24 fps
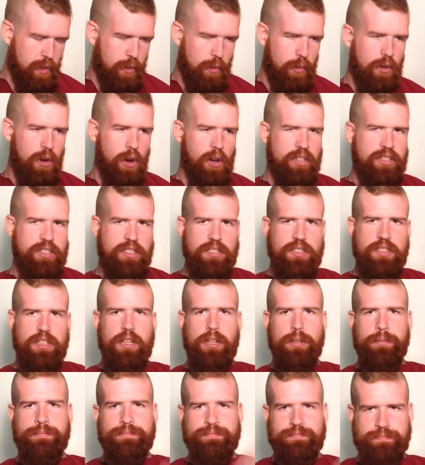cause it
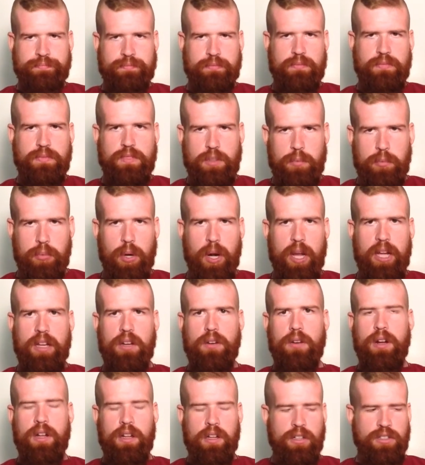to break
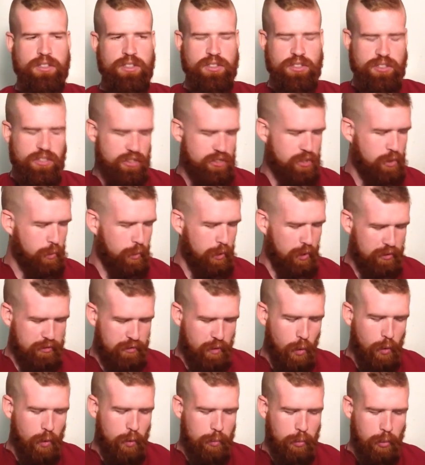or anything. There's no real
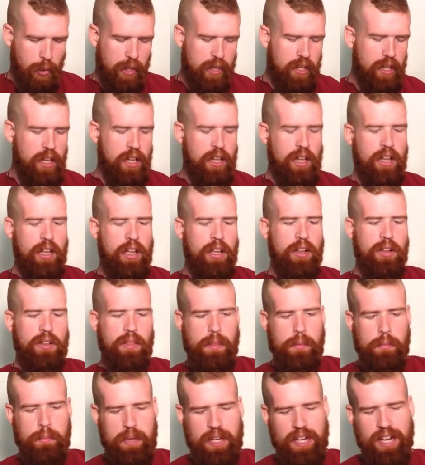focal point
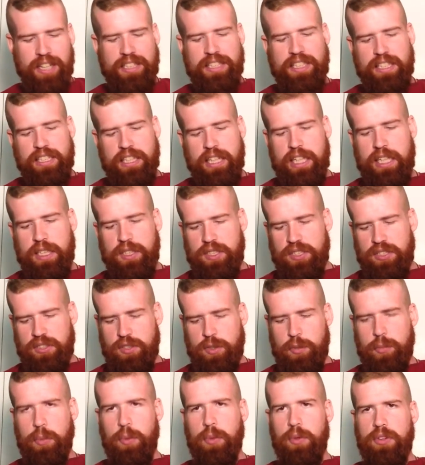because he's
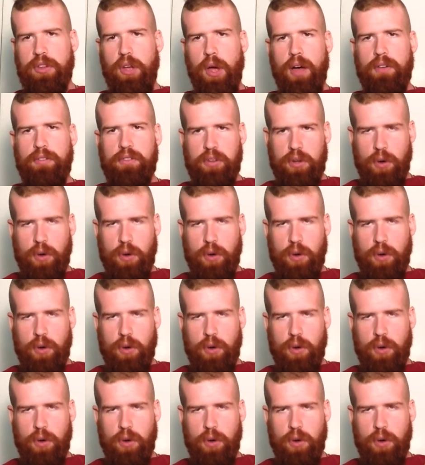smoothed off the